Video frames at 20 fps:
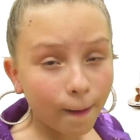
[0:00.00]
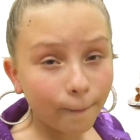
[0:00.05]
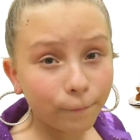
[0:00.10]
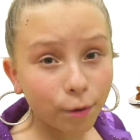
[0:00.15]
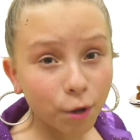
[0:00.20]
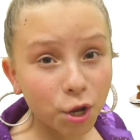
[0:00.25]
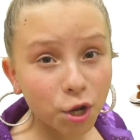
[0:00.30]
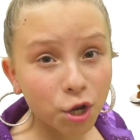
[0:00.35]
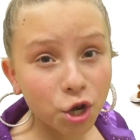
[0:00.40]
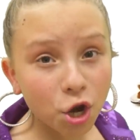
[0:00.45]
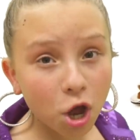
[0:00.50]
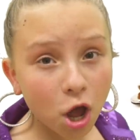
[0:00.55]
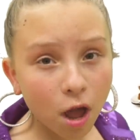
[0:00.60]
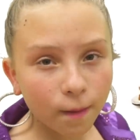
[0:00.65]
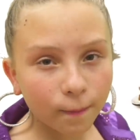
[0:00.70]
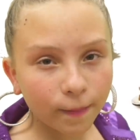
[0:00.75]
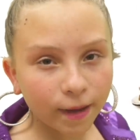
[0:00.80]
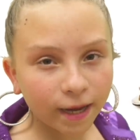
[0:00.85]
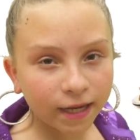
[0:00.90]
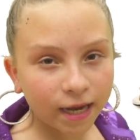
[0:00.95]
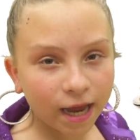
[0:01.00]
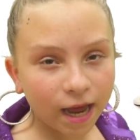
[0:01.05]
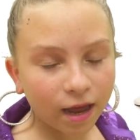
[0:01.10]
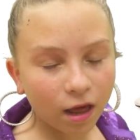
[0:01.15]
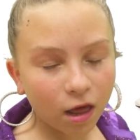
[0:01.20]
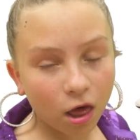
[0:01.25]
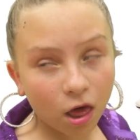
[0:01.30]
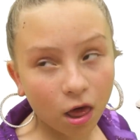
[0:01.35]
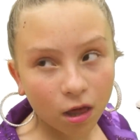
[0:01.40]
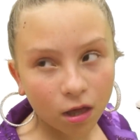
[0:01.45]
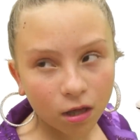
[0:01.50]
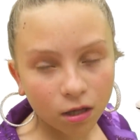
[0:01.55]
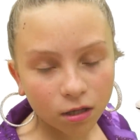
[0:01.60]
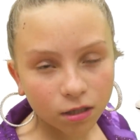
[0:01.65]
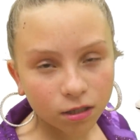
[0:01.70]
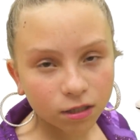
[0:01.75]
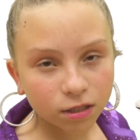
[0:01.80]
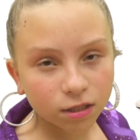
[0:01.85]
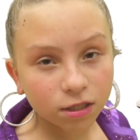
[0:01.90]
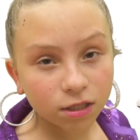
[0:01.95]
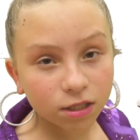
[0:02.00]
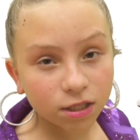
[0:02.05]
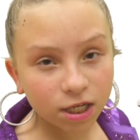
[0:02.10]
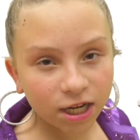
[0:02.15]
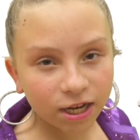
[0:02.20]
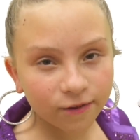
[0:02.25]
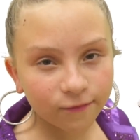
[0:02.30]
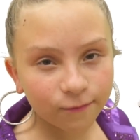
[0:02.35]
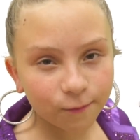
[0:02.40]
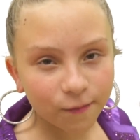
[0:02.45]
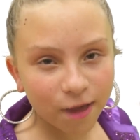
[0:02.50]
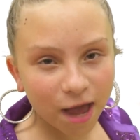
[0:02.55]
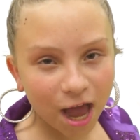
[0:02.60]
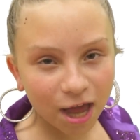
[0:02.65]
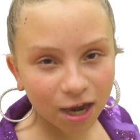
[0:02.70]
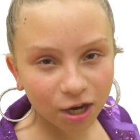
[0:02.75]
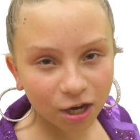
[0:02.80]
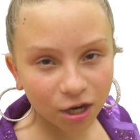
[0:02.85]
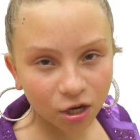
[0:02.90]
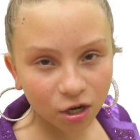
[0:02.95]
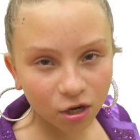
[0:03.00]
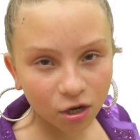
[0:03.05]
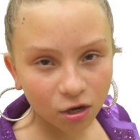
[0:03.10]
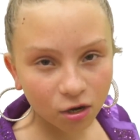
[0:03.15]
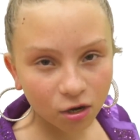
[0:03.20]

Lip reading: But not made at Steve Madden.